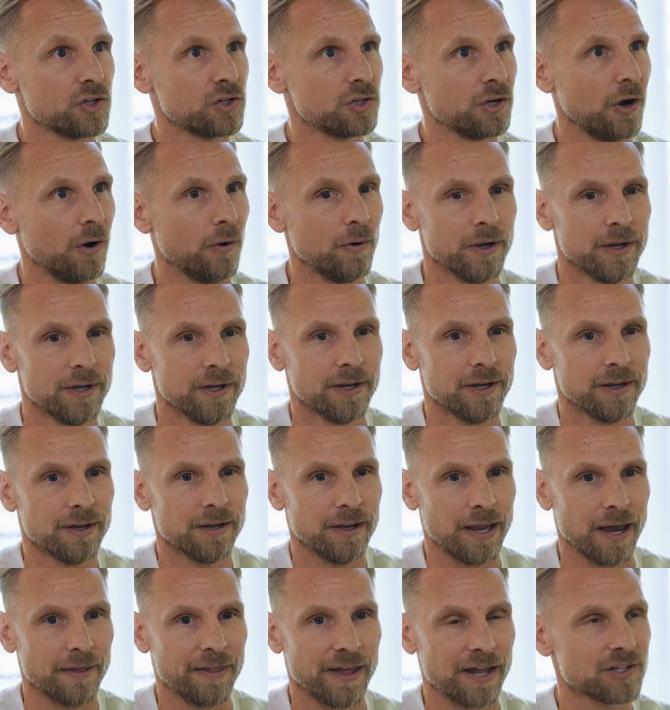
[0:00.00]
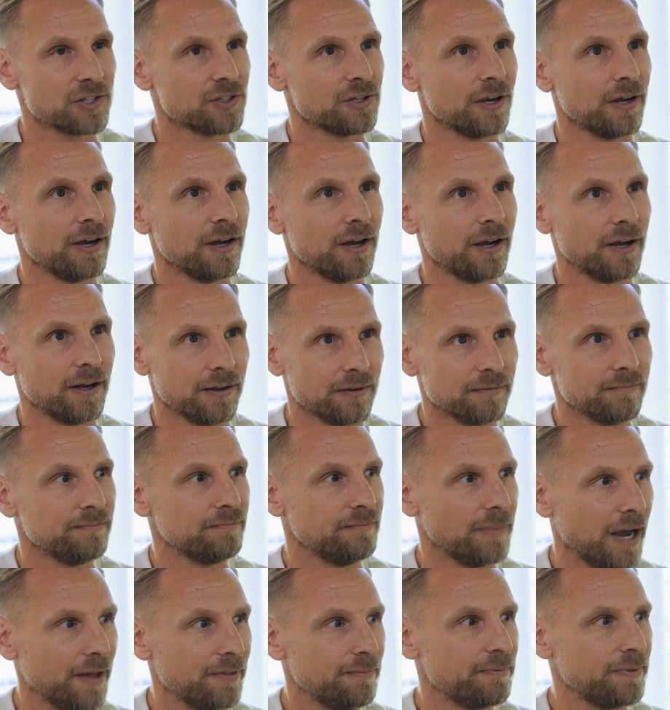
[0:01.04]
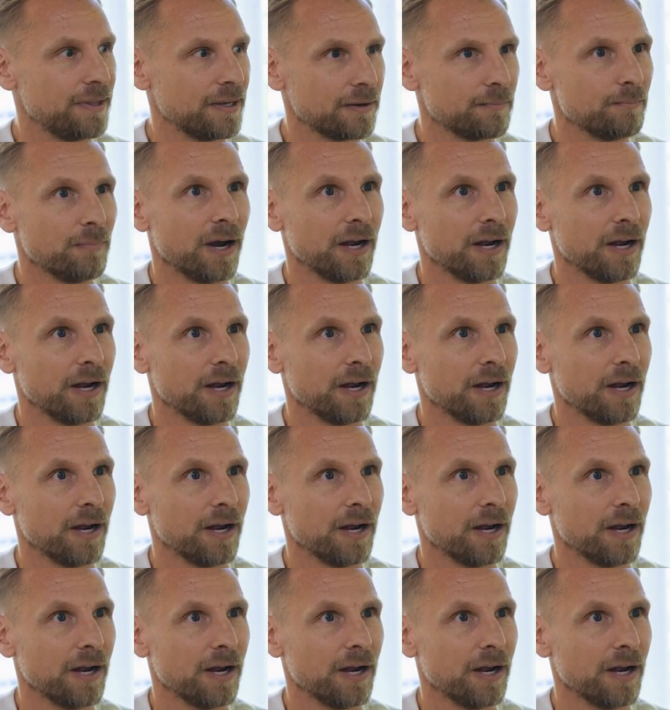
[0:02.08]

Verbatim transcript: So, yeah, that's uh, I think